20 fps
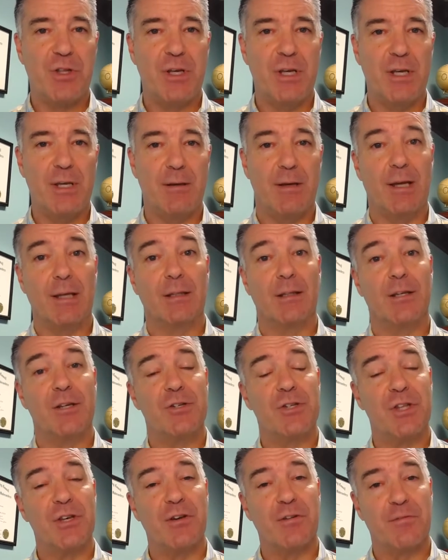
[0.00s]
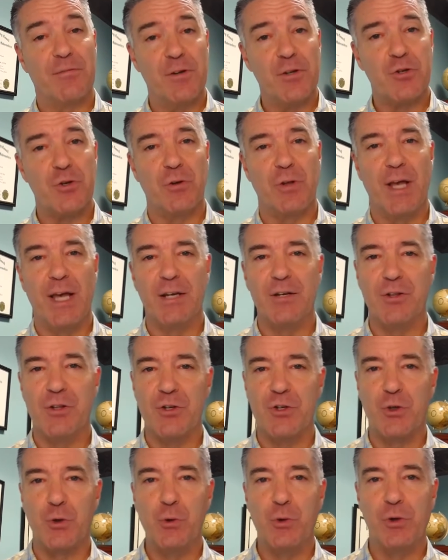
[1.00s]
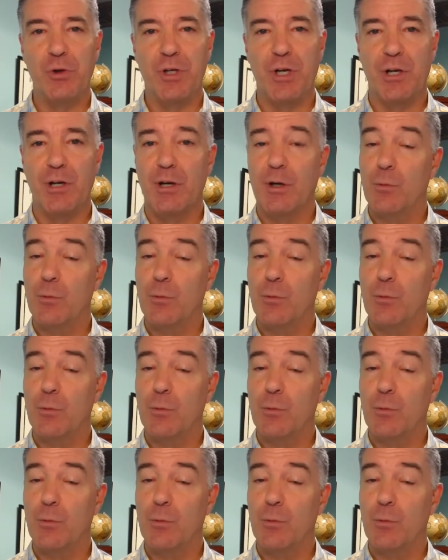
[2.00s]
at least the official end of the school year,